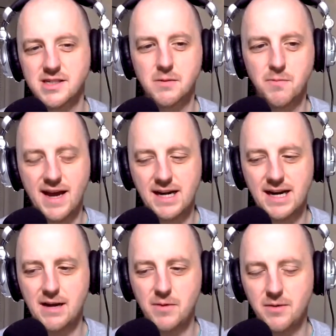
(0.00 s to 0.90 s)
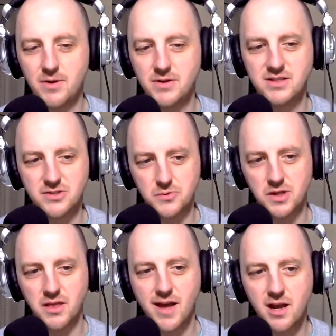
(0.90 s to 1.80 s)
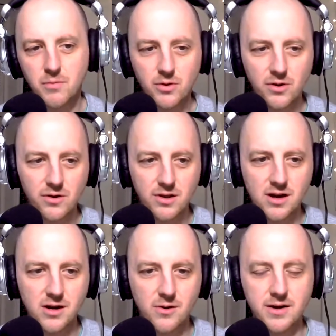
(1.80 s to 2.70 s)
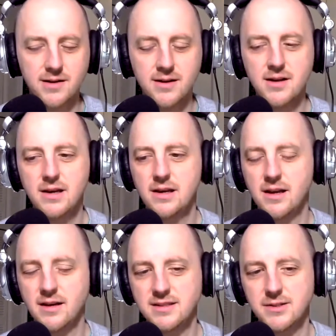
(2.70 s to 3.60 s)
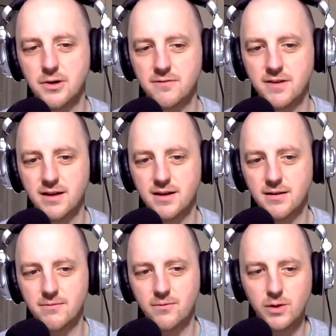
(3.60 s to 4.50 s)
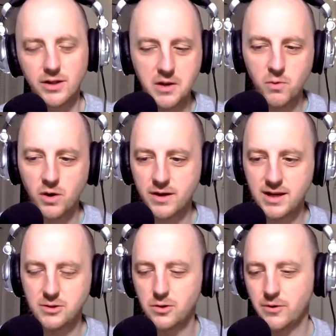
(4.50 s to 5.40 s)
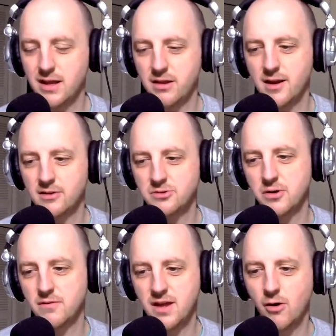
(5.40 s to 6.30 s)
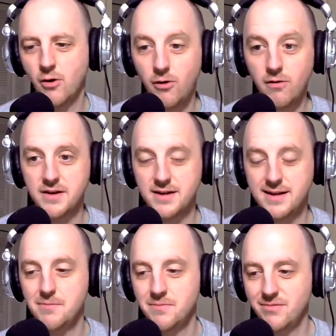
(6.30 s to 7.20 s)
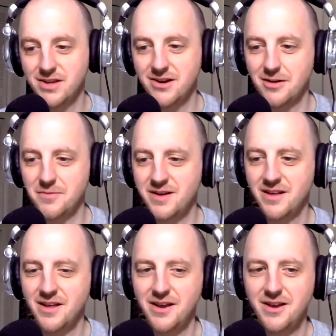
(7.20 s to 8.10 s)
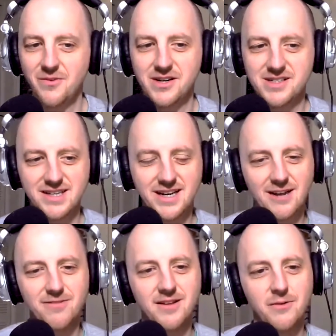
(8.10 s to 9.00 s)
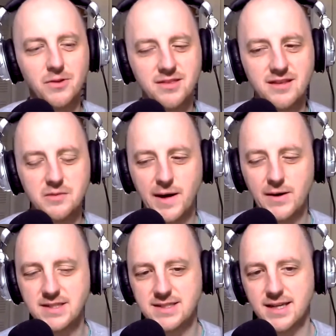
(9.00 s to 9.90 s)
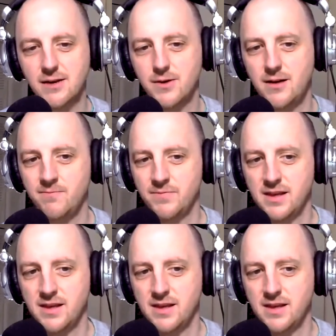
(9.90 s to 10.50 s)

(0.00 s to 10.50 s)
he's a bad guy, but he's also really likable. You know, and it's sort of like a will he, won't he do the right thing sort of thing all the time. You know what I mean? Whereas like I feel like with these pirates, it's like, well,